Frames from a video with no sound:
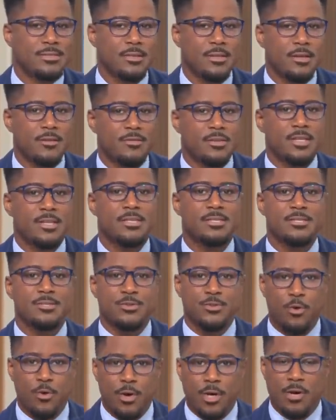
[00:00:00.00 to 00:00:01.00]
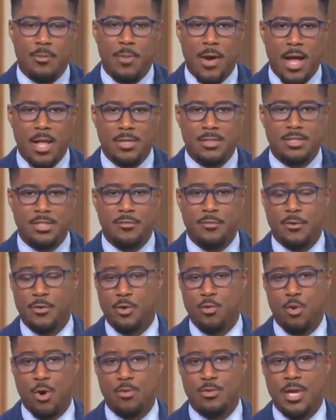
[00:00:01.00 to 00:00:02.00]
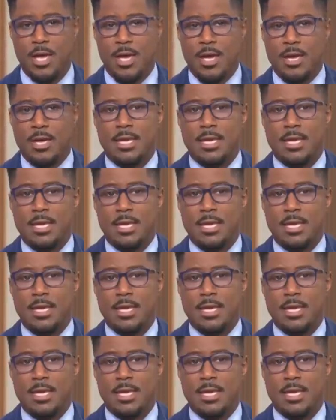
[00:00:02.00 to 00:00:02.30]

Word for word: delivered a historic apology for the, quote,